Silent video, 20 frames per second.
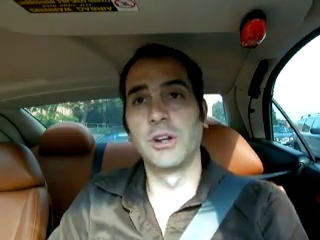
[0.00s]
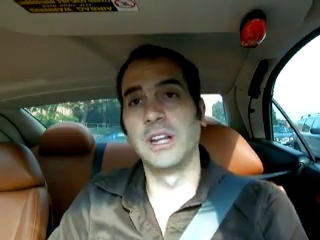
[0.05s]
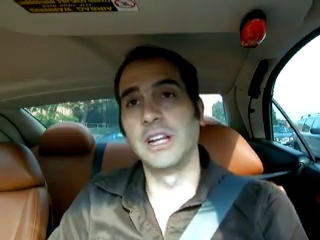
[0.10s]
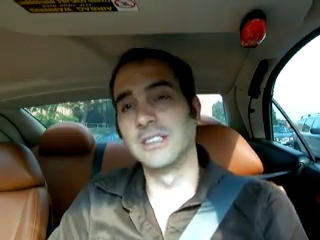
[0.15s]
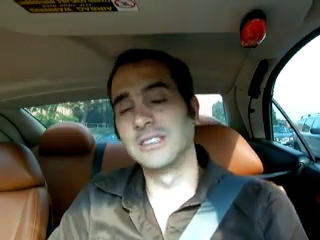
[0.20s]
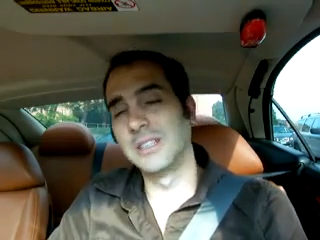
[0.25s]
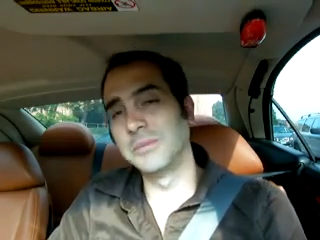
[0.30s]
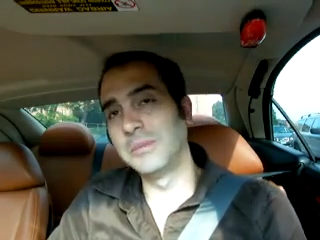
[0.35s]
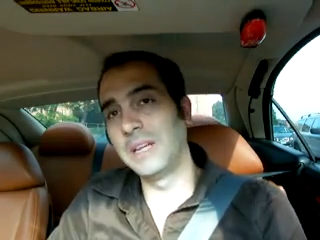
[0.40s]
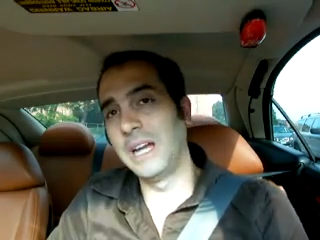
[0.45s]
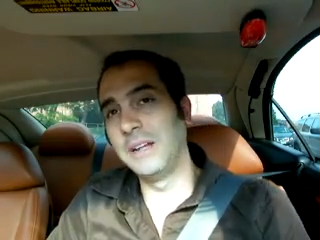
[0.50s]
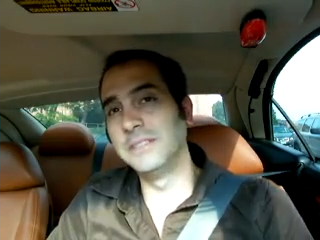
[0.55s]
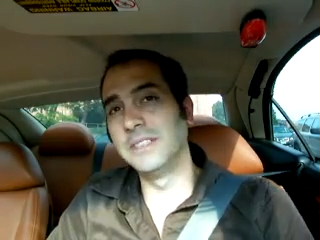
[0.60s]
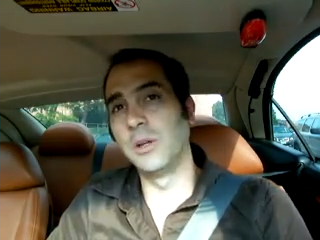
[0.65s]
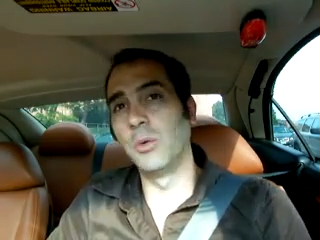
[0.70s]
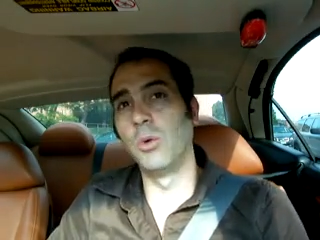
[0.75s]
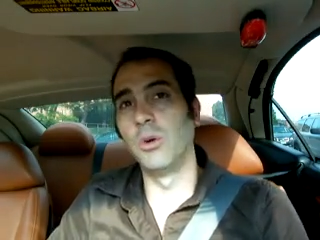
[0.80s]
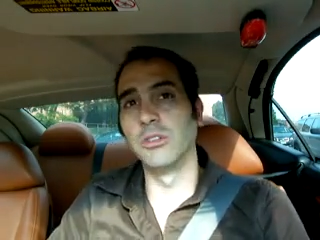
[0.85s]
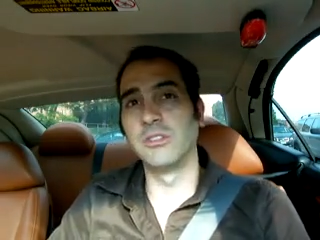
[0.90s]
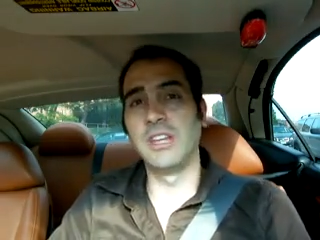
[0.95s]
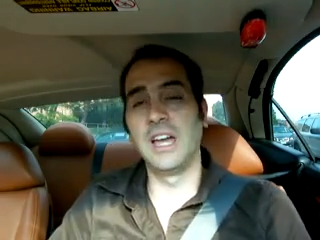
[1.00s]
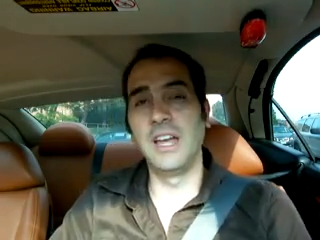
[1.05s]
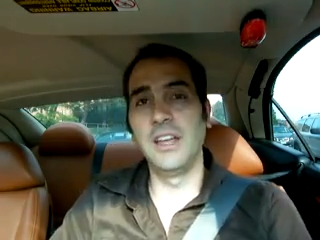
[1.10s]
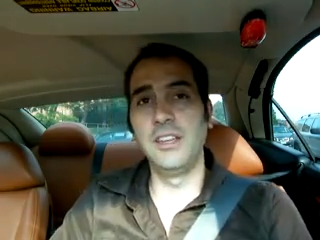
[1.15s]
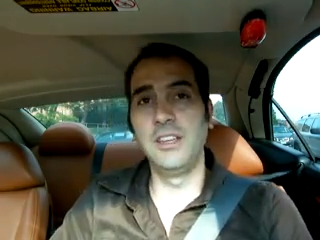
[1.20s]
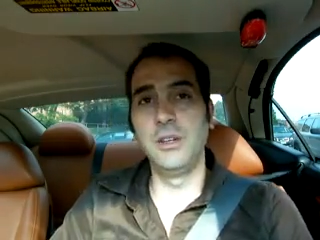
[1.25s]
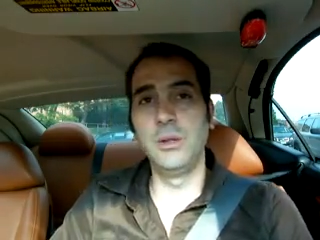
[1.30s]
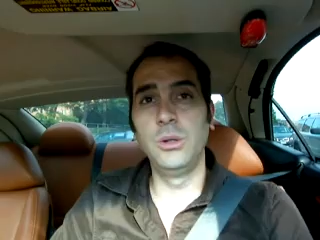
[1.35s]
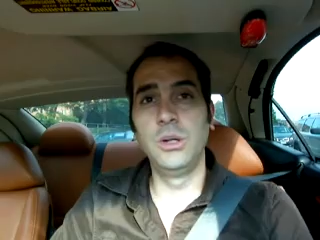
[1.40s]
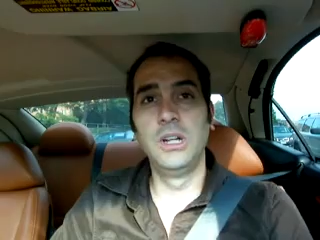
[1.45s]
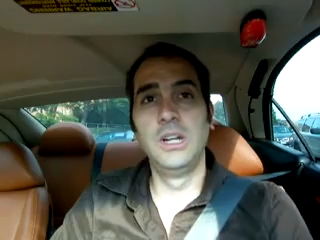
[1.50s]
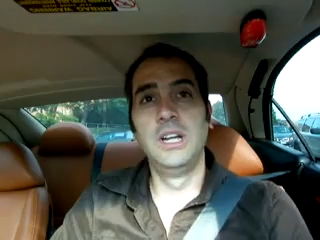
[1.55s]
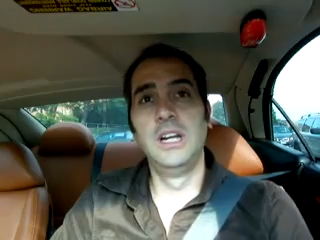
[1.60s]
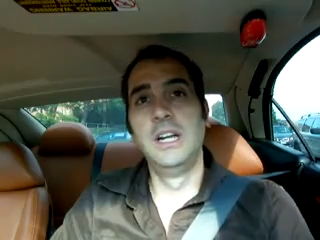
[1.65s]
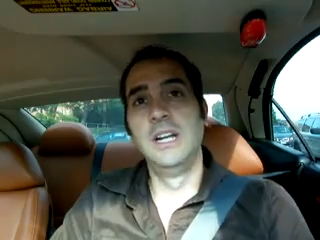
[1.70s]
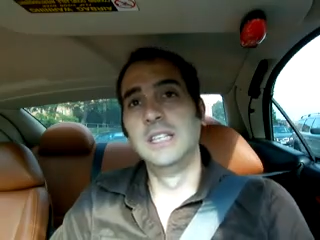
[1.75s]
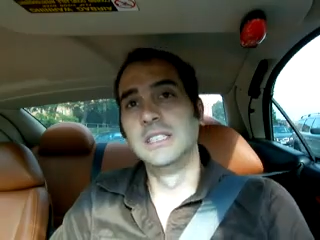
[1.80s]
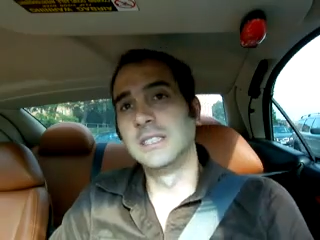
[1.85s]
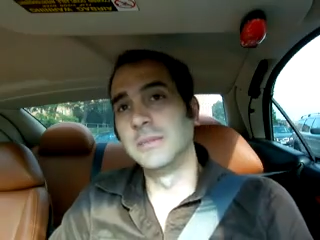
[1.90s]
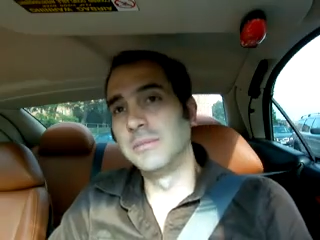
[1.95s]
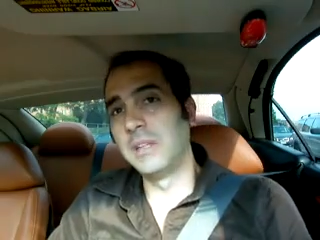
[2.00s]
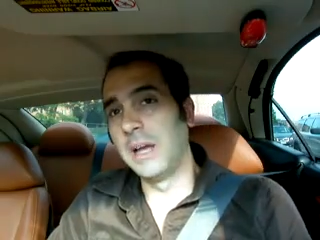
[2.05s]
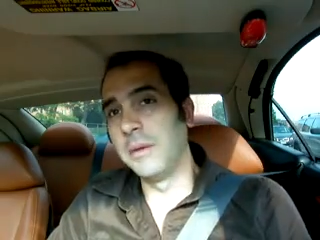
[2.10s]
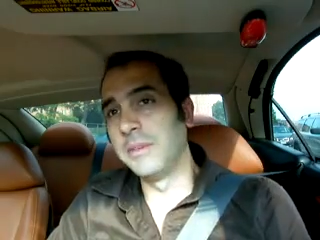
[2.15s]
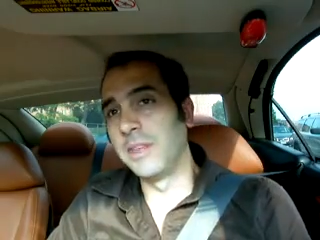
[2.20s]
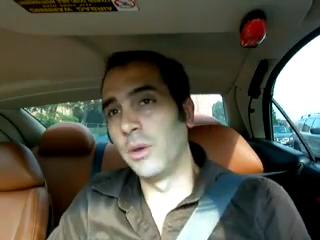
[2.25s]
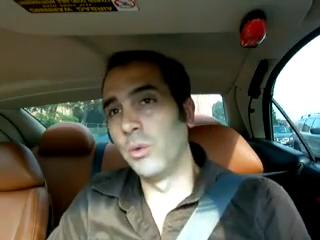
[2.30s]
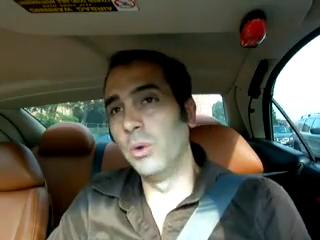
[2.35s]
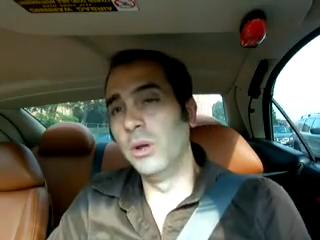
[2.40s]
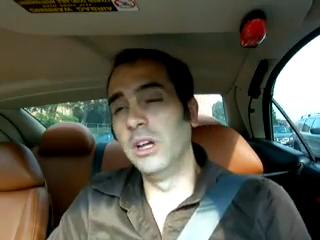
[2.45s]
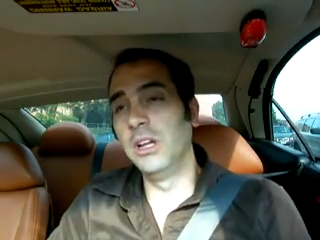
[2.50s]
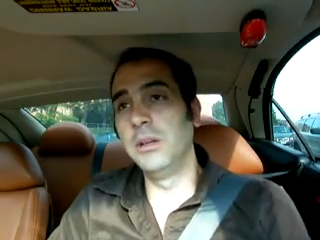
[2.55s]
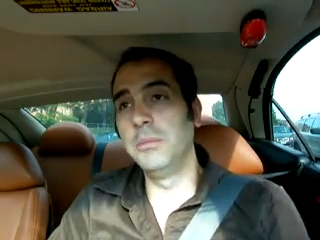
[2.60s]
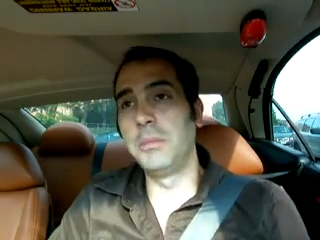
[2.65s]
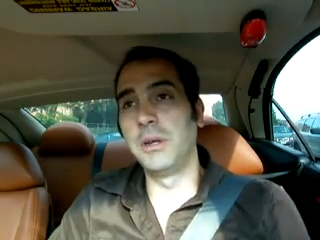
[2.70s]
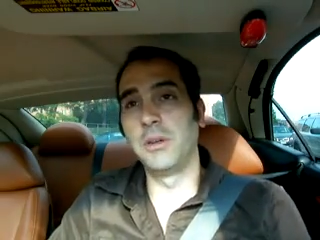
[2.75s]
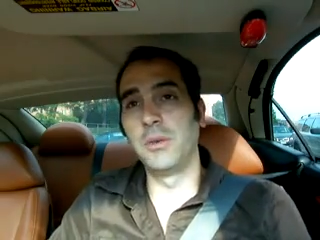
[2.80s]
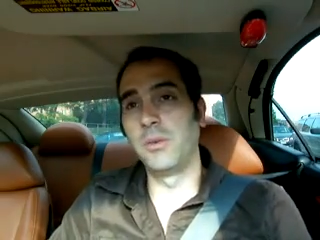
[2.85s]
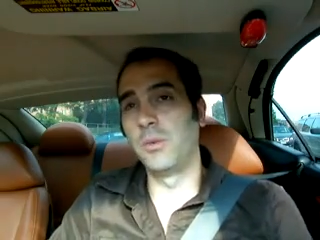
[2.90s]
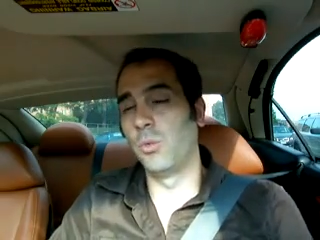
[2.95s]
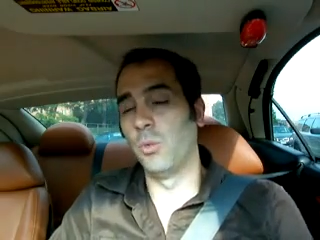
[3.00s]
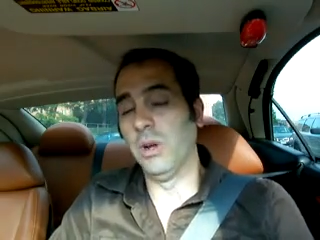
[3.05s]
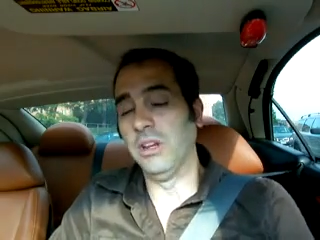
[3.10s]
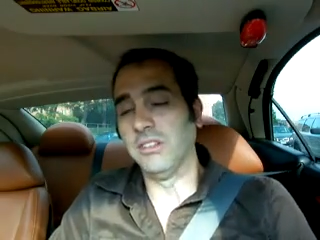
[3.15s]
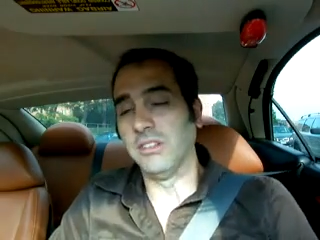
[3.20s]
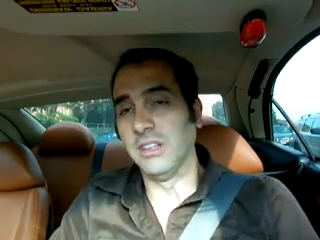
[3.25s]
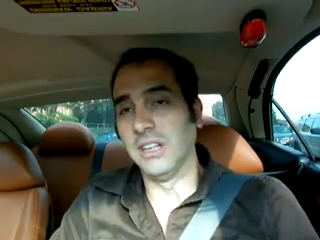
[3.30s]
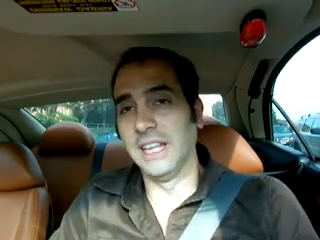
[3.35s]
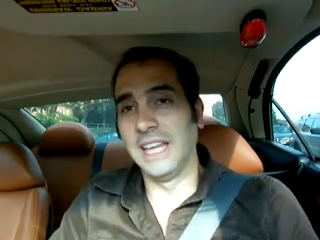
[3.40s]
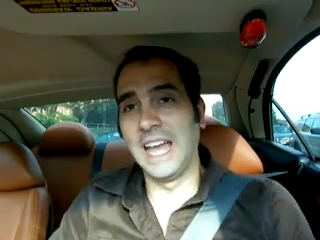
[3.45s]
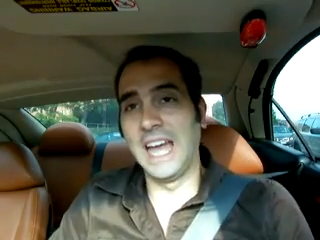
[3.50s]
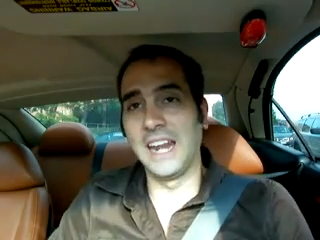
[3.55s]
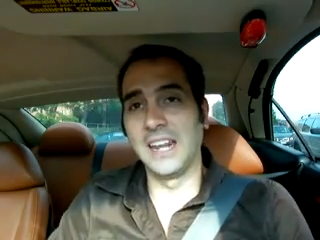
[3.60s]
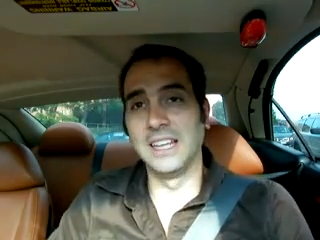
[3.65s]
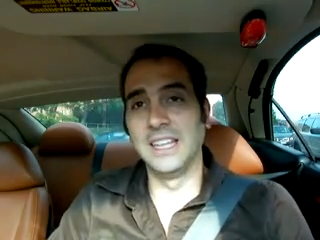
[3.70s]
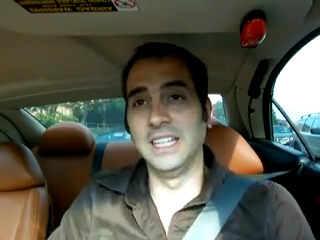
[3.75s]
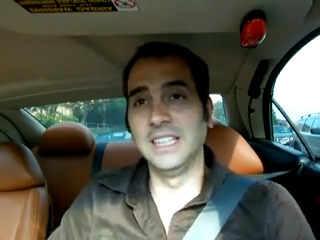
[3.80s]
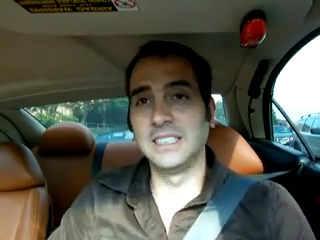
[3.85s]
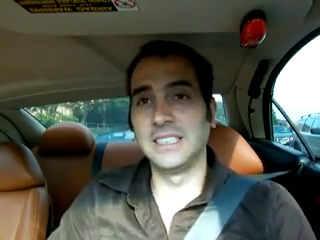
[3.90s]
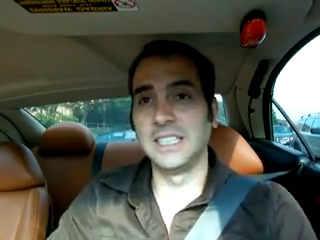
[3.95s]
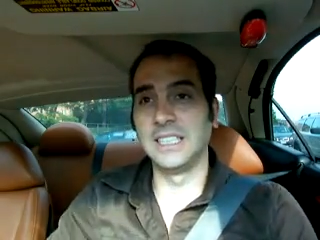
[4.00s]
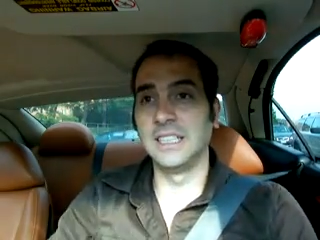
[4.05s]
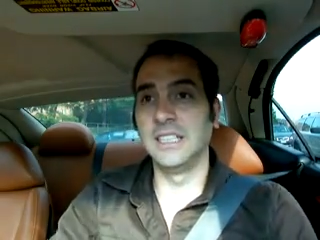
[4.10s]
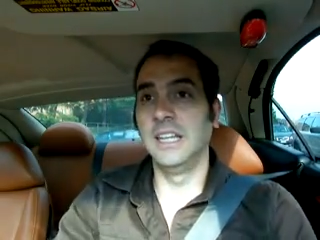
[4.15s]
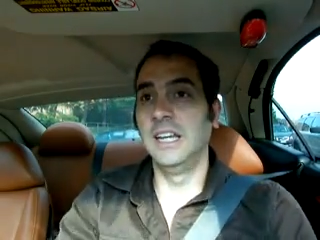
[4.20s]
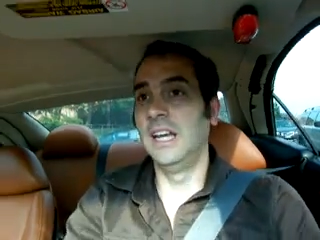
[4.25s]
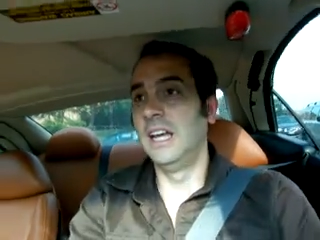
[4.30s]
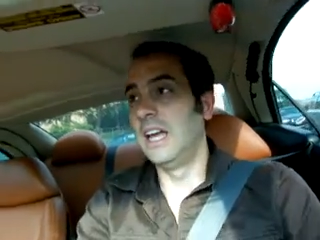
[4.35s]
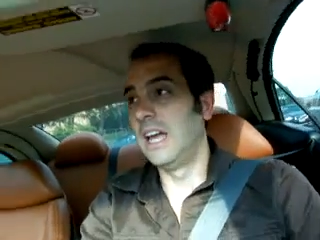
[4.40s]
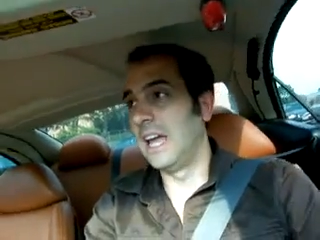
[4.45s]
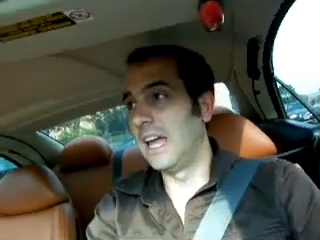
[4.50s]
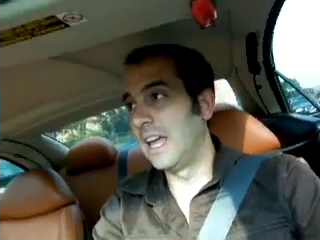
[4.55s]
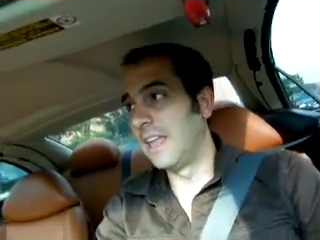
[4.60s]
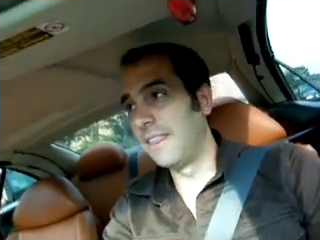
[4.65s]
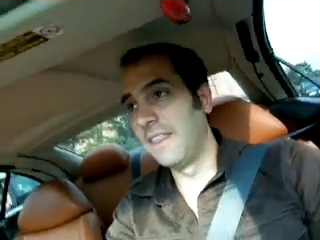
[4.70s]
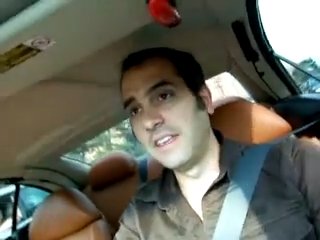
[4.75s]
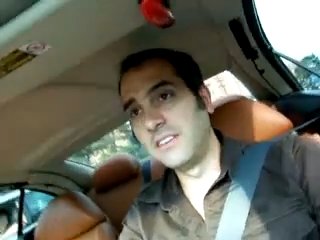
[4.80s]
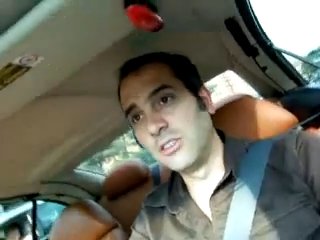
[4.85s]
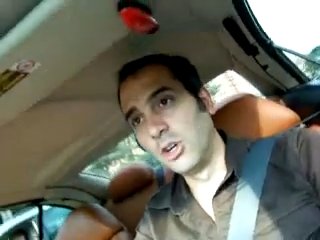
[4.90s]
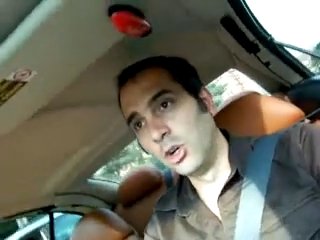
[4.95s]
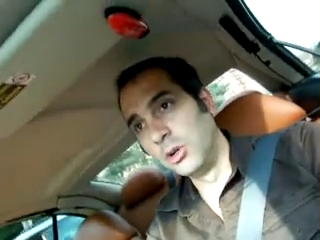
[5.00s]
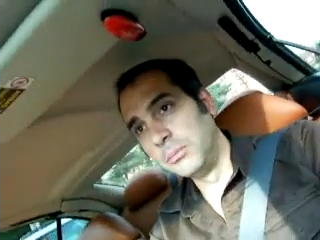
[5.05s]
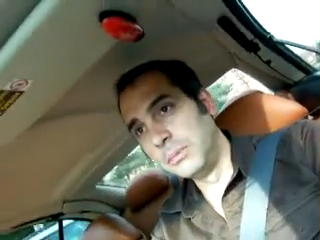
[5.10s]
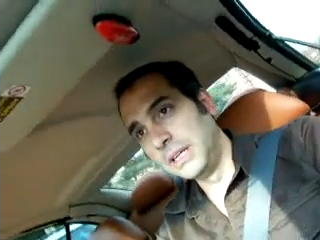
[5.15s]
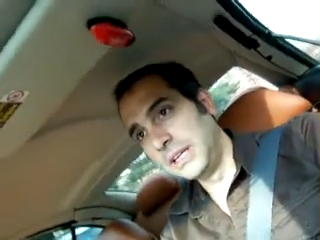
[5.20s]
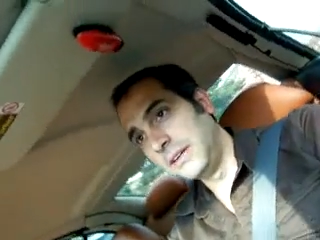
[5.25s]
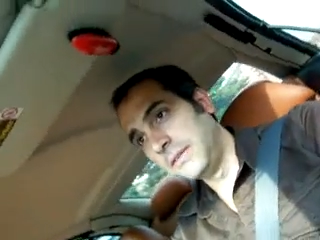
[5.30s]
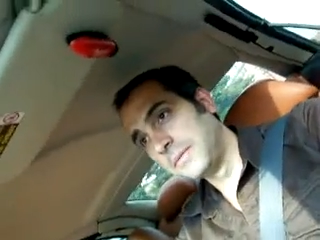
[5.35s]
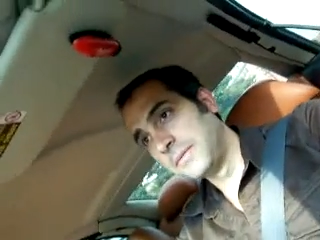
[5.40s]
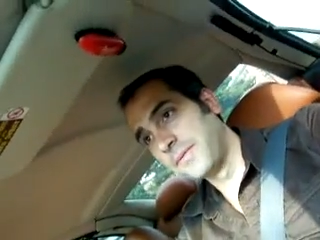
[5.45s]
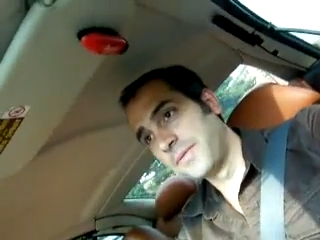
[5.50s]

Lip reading: Now sometimes they won't tell you, sometimes they will, but recently I had a listing and they told me